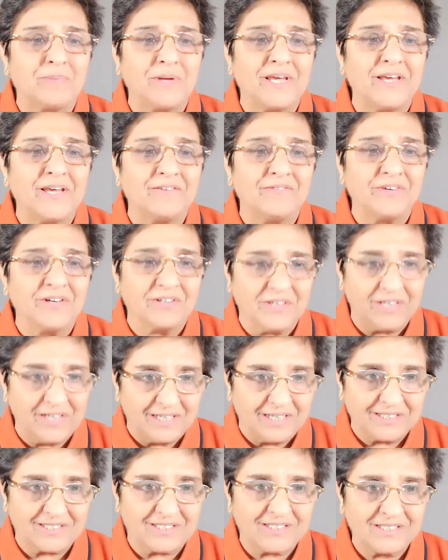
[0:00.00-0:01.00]
behavior
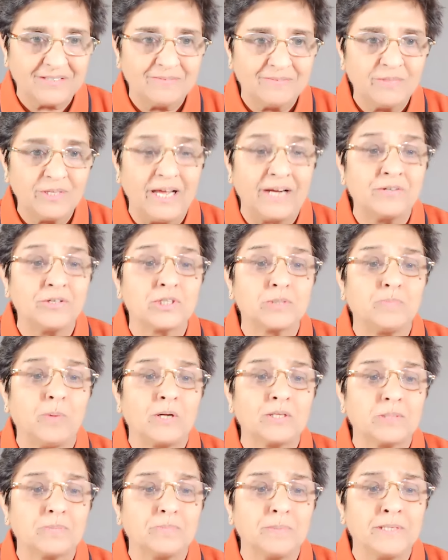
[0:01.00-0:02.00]
is and
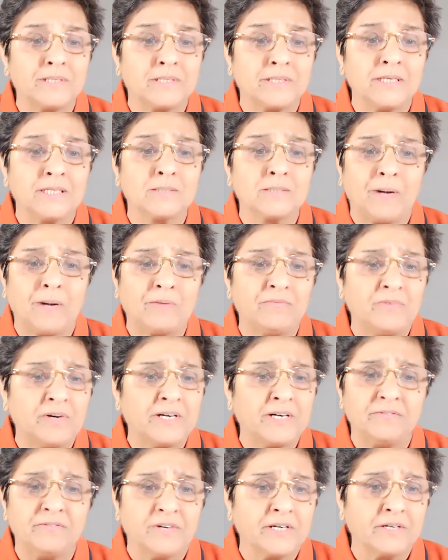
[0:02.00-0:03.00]
responsibility is by
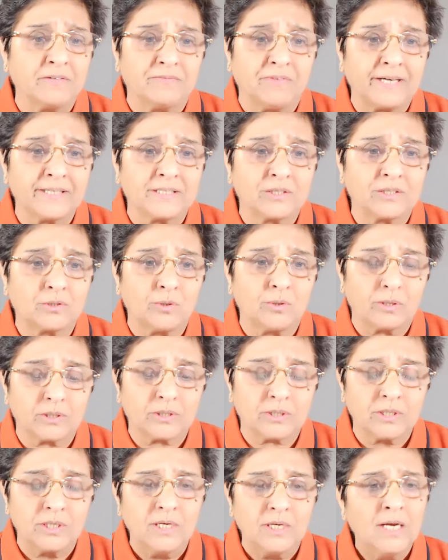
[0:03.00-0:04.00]
very, very wise
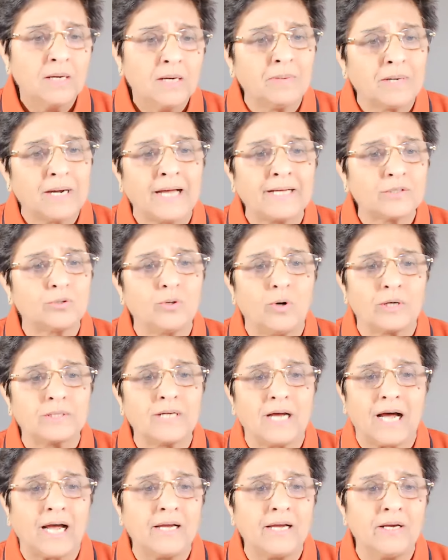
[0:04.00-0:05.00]
thoughts. But I
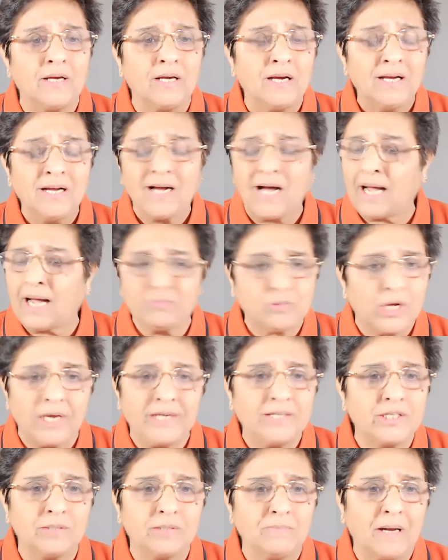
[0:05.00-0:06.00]
thought I'm
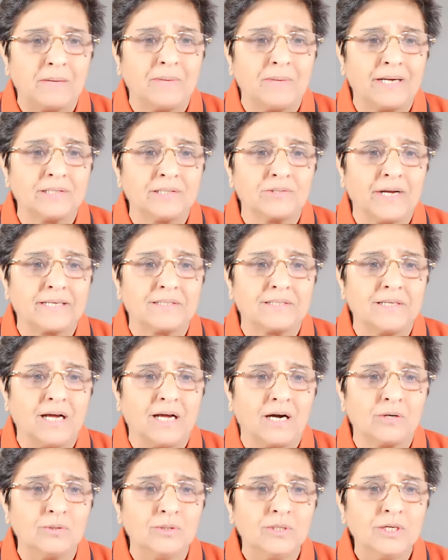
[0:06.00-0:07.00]
changing my mind right
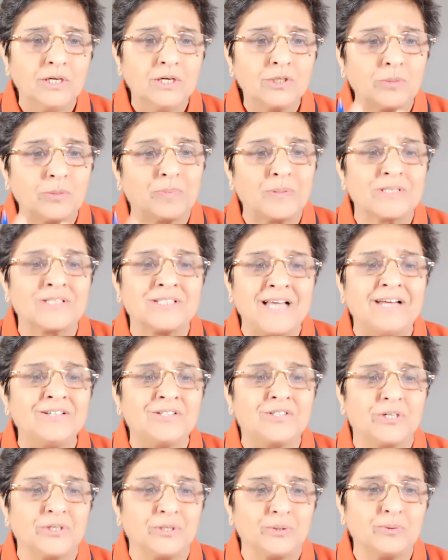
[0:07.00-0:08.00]
now to
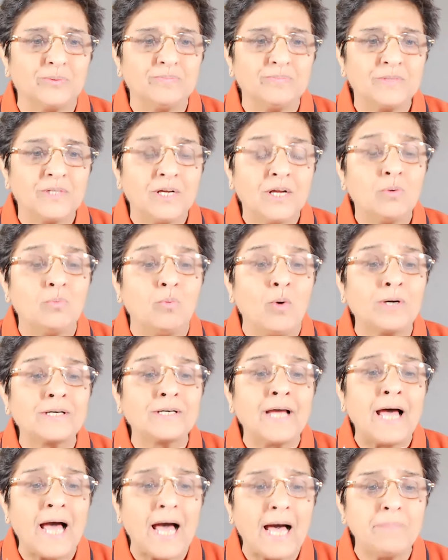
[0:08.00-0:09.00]
present to you what
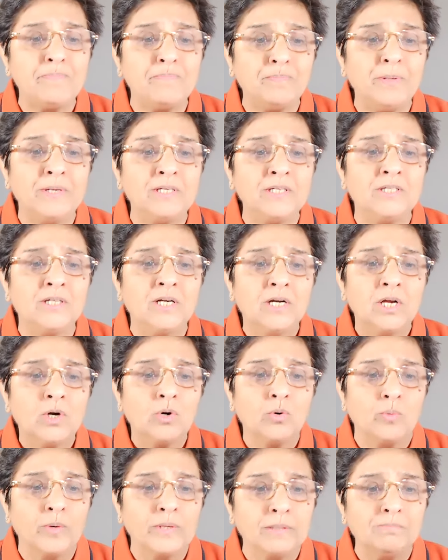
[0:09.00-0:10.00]
happened
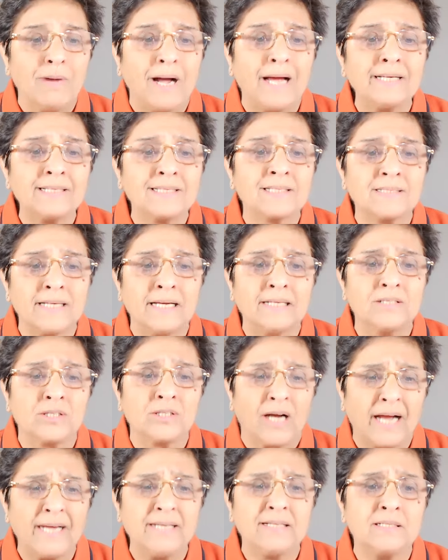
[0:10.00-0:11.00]
with my sense,
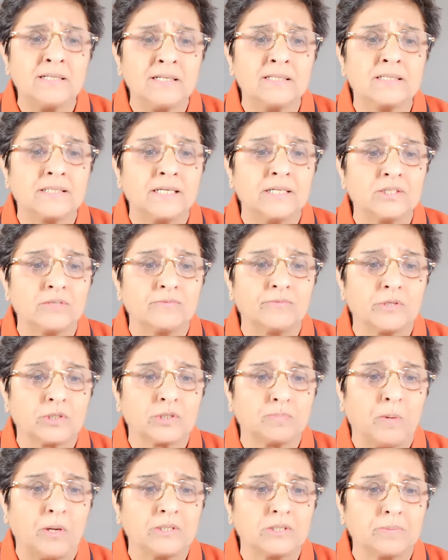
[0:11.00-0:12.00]
heightened sense of
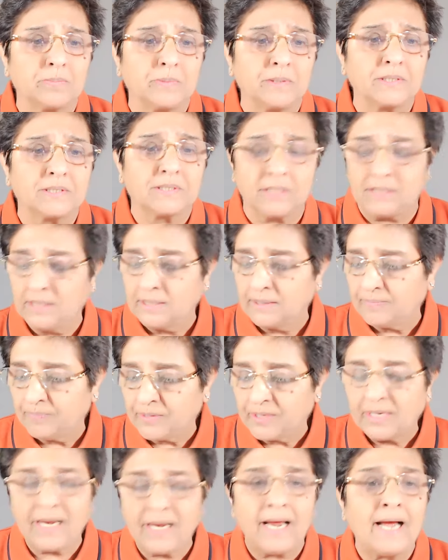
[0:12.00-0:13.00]
responsibility
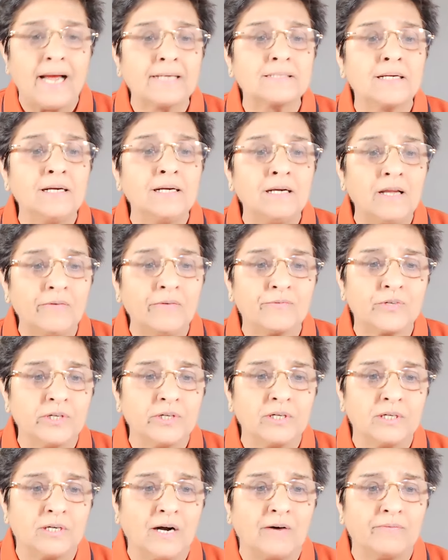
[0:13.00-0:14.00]
as
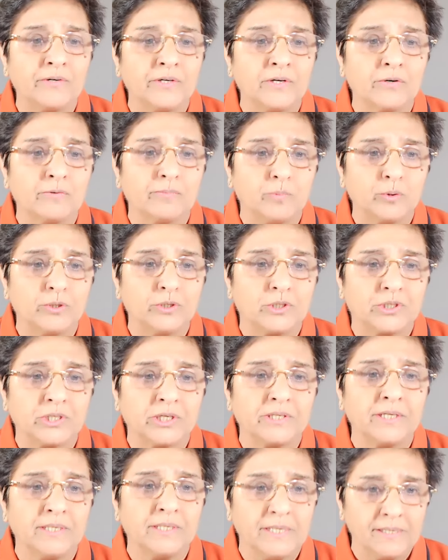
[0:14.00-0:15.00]
Lieutenant Governor of
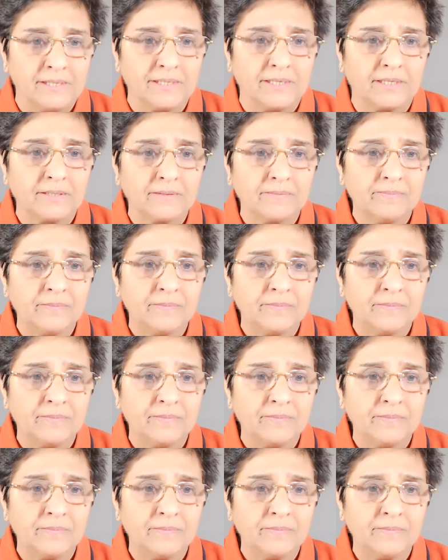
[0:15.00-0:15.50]
Puducherry in India.